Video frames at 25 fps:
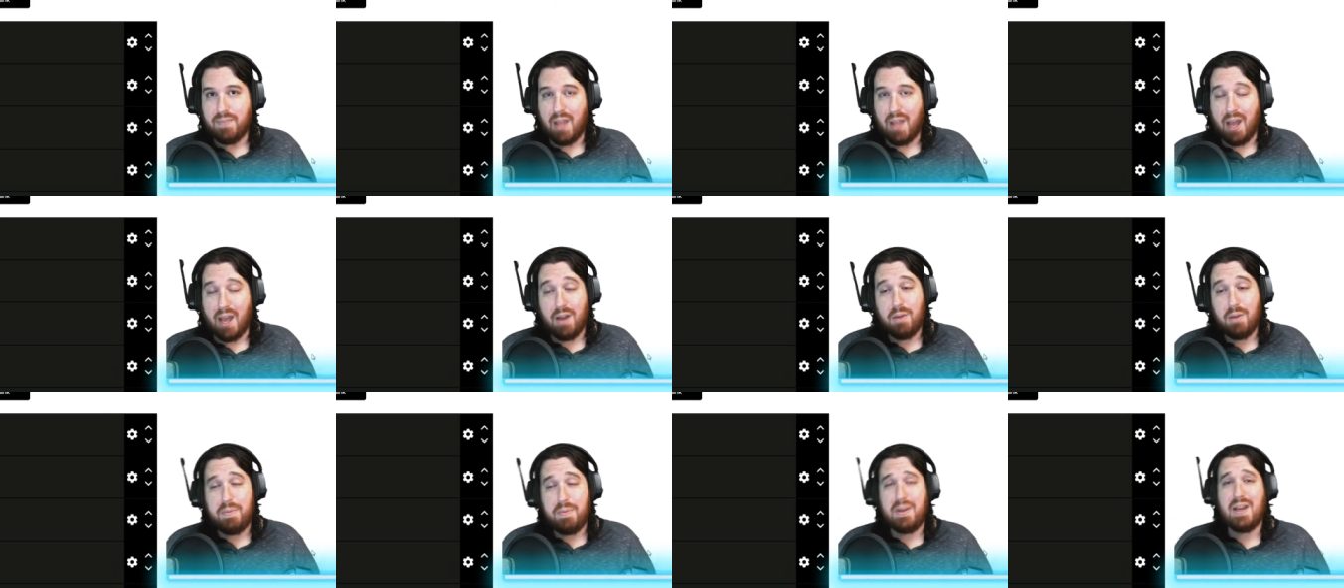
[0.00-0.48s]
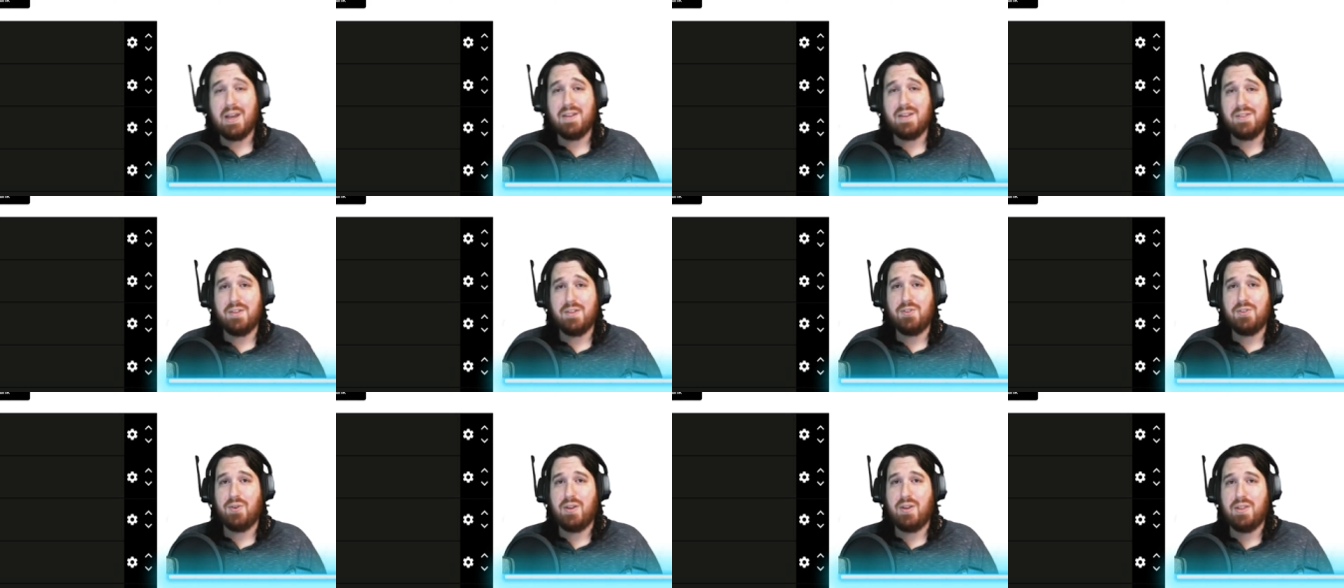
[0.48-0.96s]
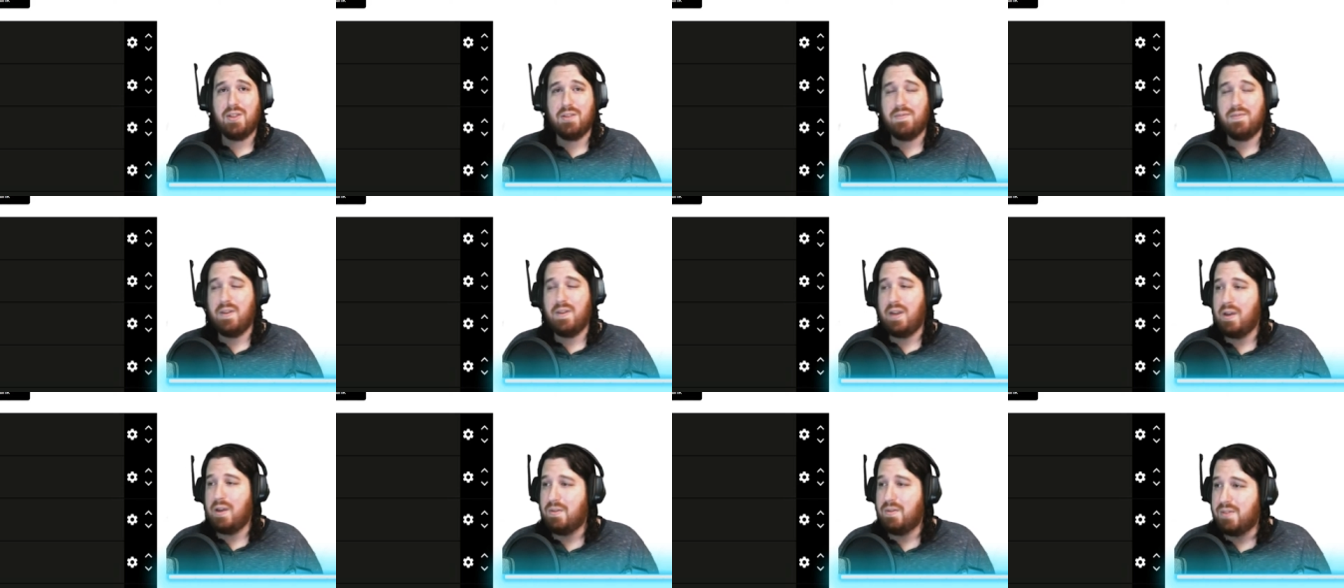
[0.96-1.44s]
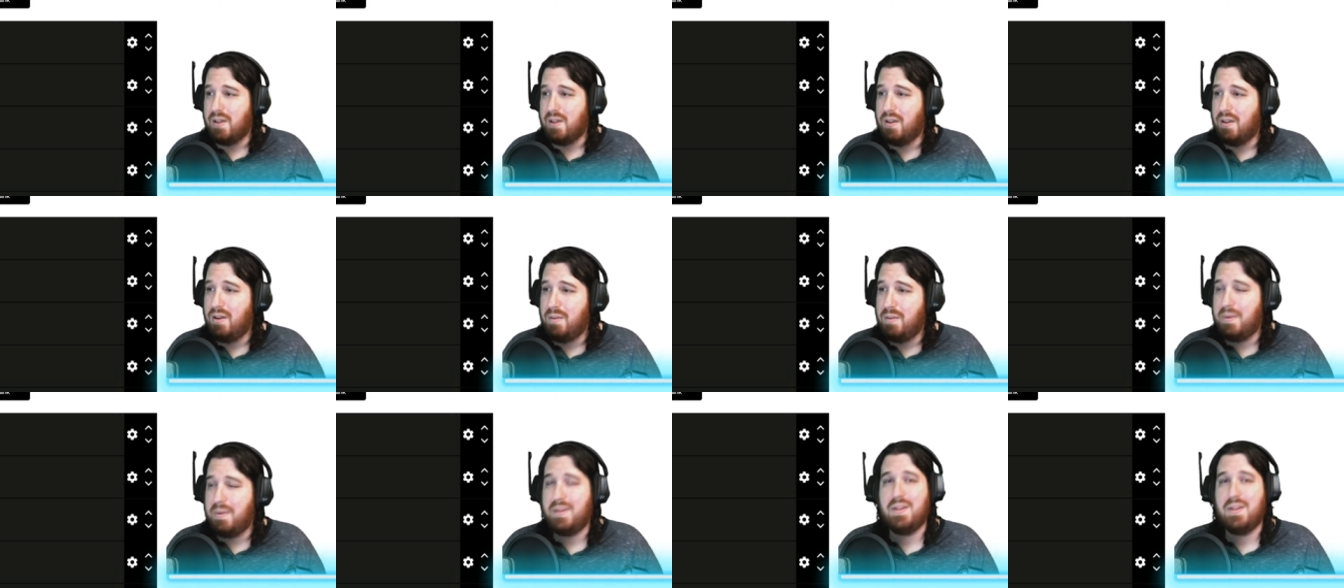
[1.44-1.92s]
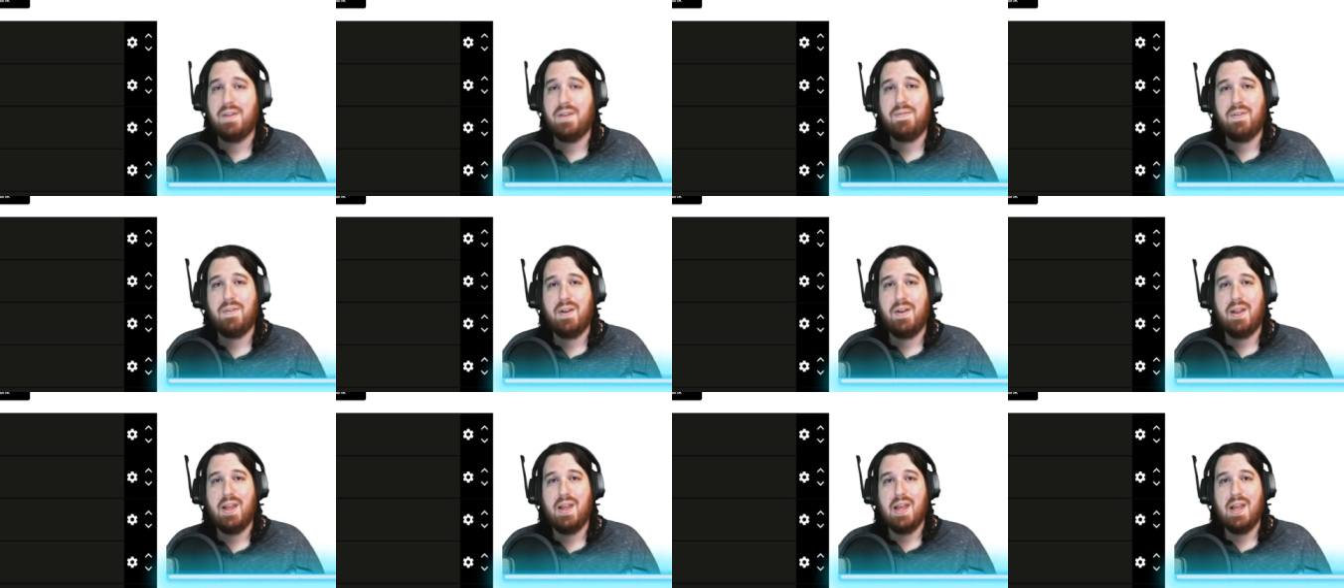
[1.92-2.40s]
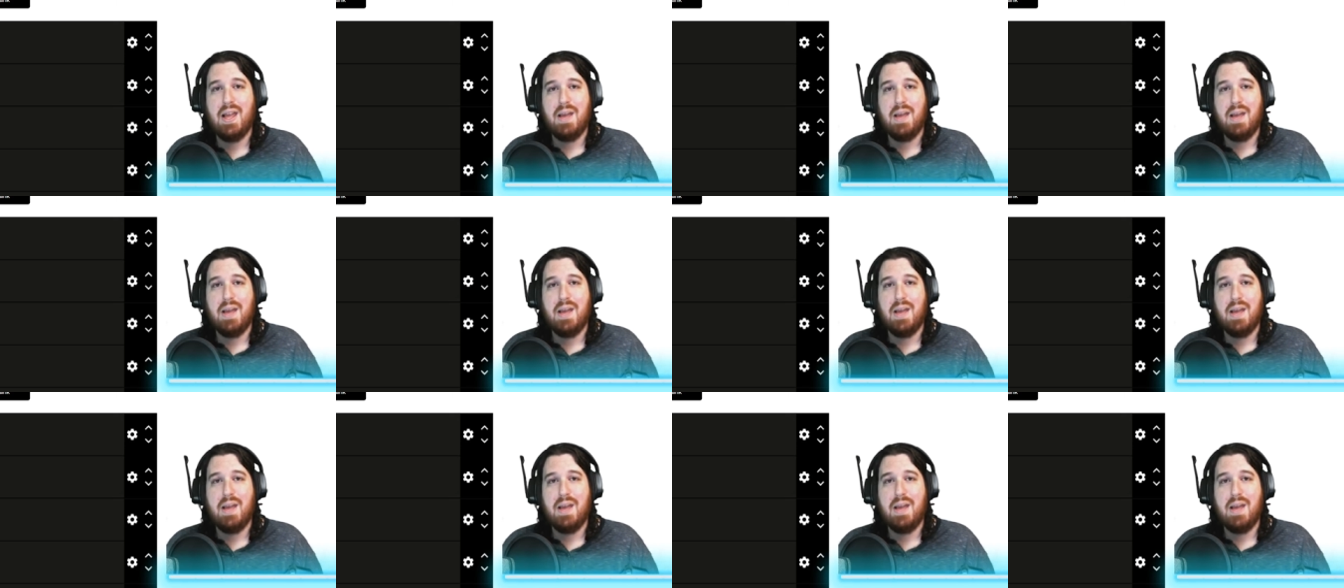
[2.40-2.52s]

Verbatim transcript: I hope you guys enjoyed this video. It's a little bit different,